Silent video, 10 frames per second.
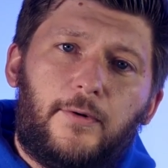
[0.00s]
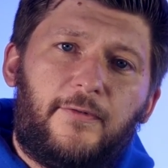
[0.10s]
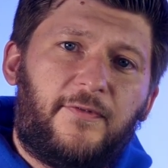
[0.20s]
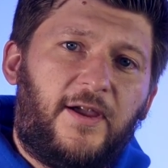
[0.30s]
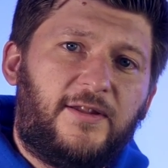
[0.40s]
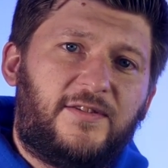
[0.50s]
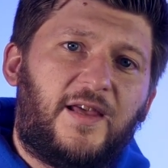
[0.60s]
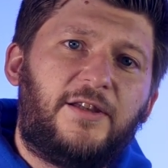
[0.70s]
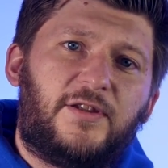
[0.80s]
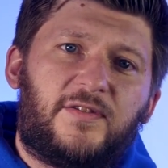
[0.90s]
both fans
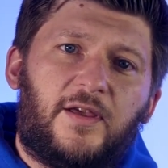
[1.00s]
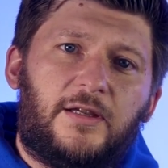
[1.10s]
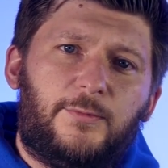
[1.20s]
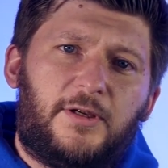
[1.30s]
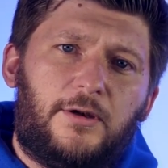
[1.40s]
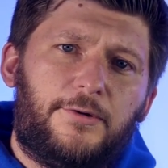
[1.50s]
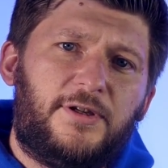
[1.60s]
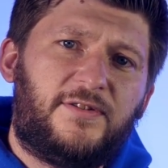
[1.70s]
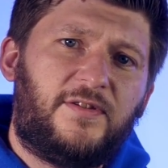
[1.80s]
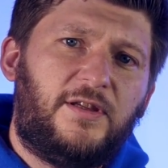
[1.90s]
side to side, we can
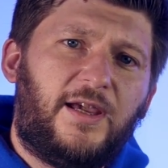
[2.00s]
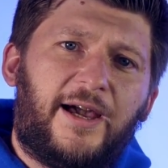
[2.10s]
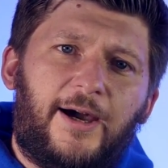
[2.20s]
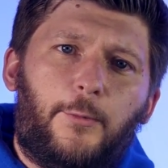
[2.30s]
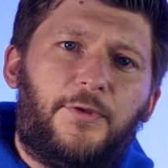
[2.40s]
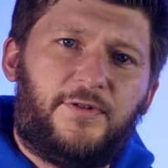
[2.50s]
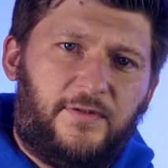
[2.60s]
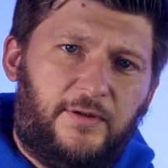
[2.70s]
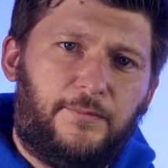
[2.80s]
already see how this is